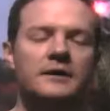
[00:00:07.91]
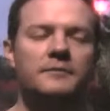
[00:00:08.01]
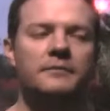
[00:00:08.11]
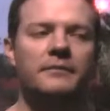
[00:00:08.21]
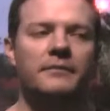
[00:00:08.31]

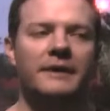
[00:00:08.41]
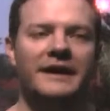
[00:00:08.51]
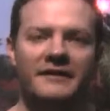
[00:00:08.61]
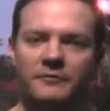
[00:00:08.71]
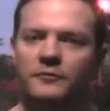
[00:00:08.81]
Um, my
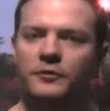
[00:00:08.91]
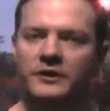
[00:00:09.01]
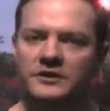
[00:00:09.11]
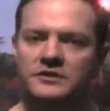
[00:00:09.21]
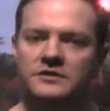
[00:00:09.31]
life before
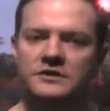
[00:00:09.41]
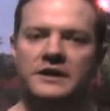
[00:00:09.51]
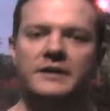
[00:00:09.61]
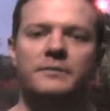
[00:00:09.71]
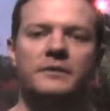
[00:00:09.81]
Get You In
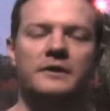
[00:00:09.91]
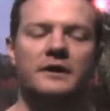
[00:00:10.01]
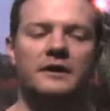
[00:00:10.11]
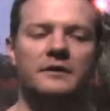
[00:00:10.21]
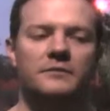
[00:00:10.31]
Shape,
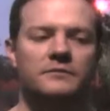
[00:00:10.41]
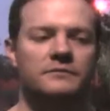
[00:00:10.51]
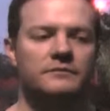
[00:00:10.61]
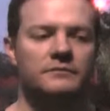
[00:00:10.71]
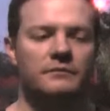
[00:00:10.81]
um,
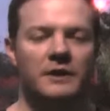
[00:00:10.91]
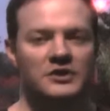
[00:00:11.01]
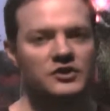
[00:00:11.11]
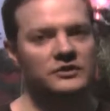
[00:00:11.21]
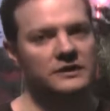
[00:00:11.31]

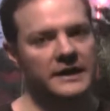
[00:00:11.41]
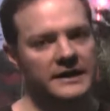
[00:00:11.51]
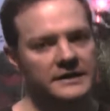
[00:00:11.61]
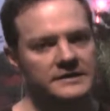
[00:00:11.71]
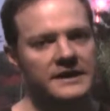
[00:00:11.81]
much
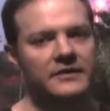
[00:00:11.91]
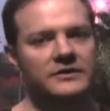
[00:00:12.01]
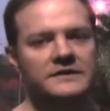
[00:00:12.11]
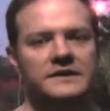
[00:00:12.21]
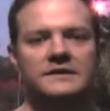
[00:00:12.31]
like it is now
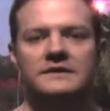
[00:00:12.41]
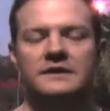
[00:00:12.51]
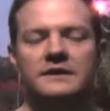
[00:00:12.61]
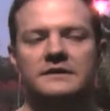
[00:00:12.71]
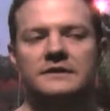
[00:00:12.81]
in the sense
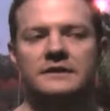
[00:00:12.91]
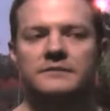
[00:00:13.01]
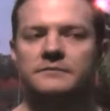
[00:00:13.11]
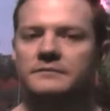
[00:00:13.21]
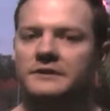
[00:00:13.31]
that,
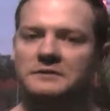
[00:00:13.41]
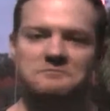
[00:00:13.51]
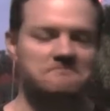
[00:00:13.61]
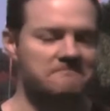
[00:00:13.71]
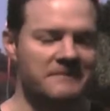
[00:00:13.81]
um, you know,
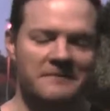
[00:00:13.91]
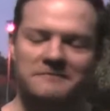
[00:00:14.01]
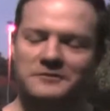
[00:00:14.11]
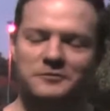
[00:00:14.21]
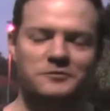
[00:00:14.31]
I
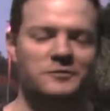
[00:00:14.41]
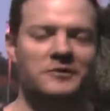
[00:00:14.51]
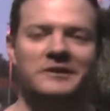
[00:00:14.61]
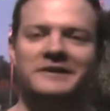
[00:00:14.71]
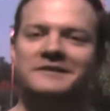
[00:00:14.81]
have two
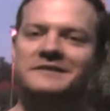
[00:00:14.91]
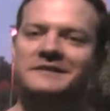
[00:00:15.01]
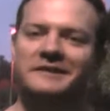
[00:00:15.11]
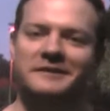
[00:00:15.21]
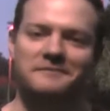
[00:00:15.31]
small
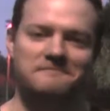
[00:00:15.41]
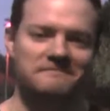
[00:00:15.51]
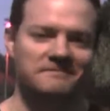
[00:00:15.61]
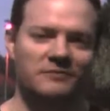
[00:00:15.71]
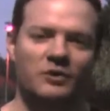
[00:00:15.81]
kids, um,
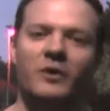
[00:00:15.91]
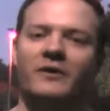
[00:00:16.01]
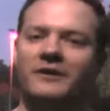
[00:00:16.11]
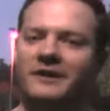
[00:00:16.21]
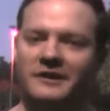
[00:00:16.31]

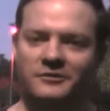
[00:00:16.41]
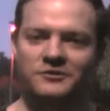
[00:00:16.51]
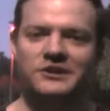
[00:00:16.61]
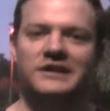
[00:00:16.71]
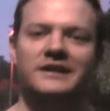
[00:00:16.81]
require a lot of
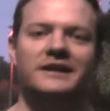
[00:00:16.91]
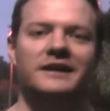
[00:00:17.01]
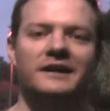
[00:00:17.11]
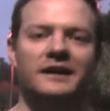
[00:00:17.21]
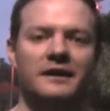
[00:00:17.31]
energy,
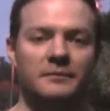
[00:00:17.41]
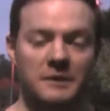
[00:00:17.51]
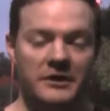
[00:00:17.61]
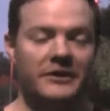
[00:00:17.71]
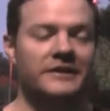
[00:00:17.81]
uh,
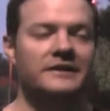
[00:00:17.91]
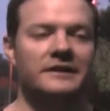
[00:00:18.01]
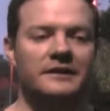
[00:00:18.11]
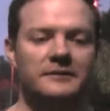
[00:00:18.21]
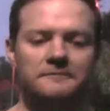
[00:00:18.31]
married,
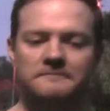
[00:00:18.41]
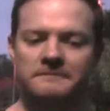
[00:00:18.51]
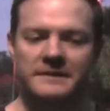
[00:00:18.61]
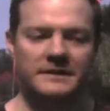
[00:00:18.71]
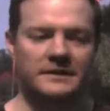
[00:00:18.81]
um,
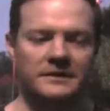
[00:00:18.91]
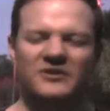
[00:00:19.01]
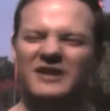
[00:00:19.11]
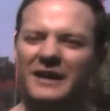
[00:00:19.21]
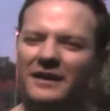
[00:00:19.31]

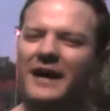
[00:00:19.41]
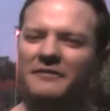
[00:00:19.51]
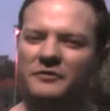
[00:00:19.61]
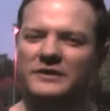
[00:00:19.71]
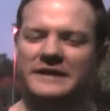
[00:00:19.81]
there's not a lot
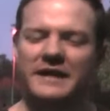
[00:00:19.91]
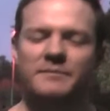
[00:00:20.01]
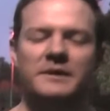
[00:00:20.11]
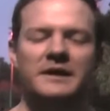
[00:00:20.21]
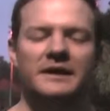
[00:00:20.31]
of free
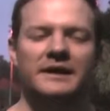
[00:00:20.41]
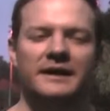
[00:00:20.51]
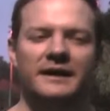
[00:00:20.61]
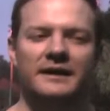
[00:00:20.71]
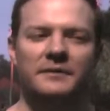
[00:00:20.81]
time,
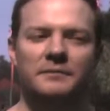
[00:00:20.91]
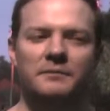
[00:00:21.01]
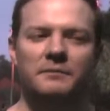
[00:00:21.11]
um,